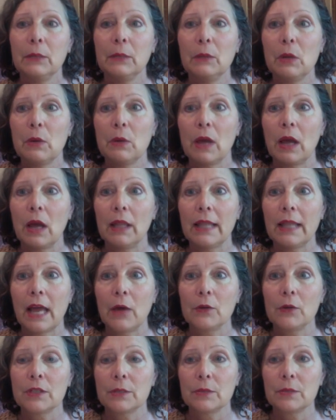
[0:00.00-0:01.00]
we
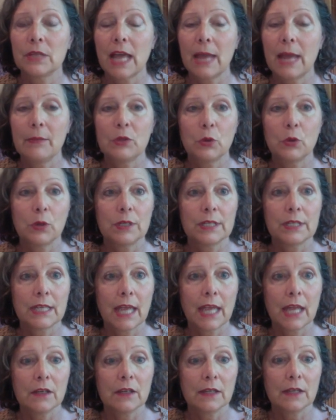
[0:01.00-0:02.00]
allow some time towards
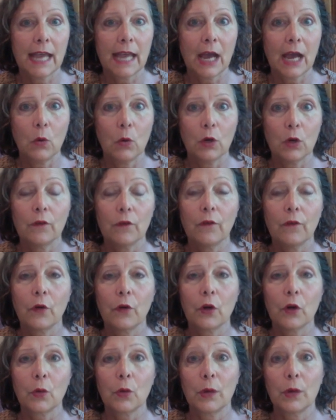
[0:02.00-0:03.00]
the end of the hour
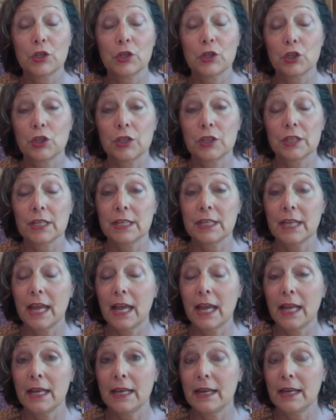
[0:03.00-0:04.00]
for questions
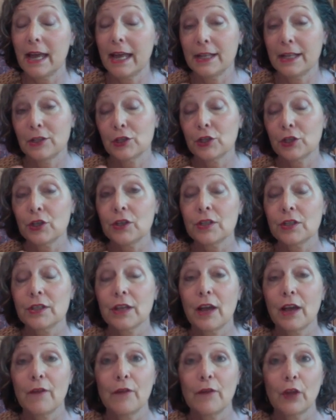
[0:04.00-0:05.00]
and answers
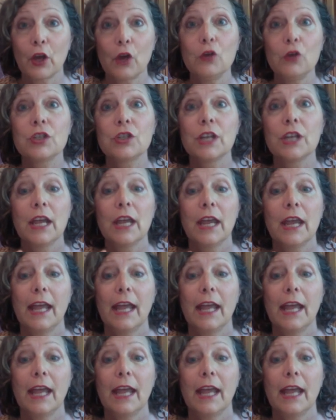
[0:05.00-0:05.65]
of the coach.